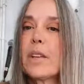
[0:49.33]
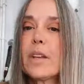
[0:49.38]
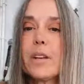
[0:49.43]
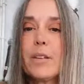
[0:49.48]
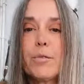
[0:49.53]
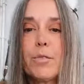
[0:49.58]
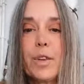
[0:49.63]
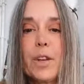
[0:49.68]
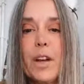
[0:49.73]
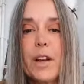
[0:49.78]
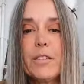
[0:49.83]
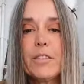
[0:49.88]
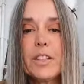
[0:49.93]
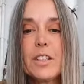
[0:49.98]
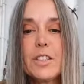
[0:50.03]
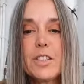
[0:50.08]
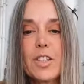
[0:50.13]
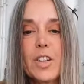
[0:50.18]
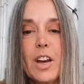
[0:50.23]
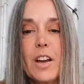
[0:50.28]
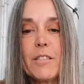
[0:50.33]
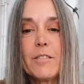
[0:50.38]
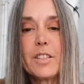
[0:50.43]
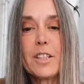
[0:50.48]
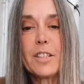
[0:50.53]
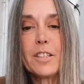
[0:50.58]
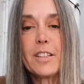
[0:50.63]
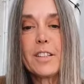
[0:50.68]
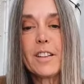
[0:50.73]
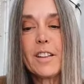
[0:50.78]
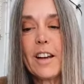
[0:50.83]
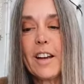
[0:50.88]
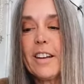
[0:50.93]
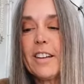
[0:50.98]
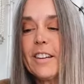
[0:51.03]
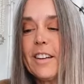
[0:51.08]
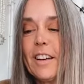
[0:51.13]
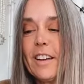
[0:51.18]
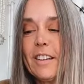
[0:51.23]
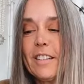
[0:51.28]
If you haven't dived into that
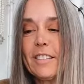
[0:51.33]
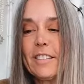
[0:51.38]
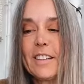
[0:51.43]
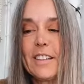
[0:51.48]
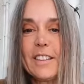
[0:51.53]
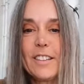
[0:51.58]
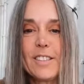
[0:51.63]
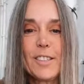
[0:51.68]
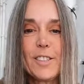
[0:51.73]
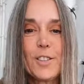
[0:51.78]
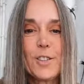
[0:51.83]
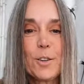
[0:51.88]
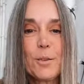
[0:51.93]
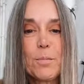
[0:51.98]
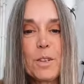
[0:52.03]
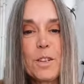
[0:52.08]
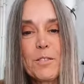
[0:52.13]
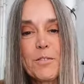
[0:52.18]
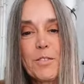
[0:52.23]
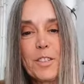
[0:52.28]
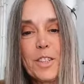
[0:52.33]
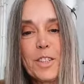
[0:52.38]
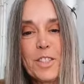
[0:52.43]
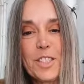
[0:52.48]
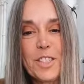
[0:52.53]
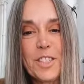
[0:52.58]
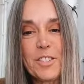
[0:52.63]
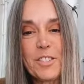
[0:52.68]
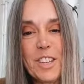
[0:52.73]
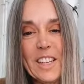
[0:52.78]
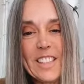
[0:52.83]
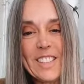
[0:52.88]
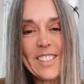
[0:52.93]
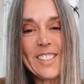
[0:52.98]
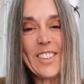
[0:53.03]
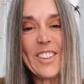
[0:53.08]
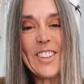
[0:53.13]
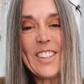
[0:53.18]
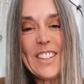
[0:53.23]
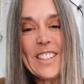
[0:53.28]
yet, there's a topic for you to
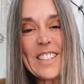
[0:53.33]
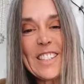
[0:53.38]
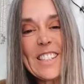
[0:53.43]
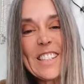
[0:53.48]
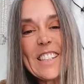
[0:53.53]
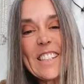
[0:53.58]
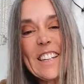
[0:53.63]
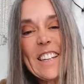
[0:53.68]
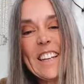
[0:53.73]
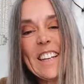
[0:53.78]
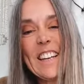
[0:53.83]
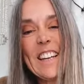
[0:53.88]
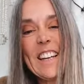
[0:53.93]
research.